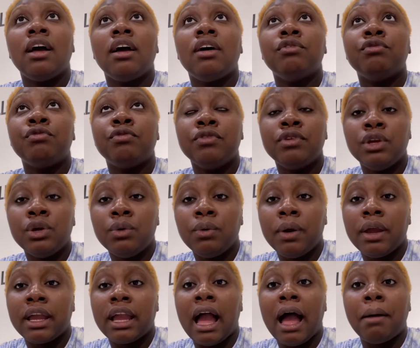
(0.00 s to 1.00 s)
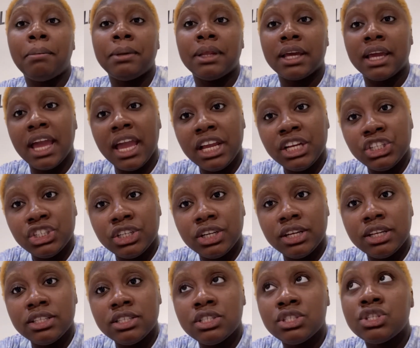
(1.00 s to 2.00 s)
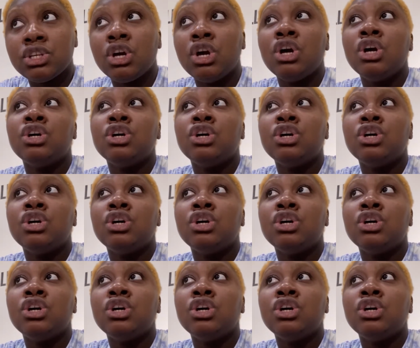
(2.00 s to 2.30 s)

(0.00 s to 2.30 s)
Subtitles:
viewing applications.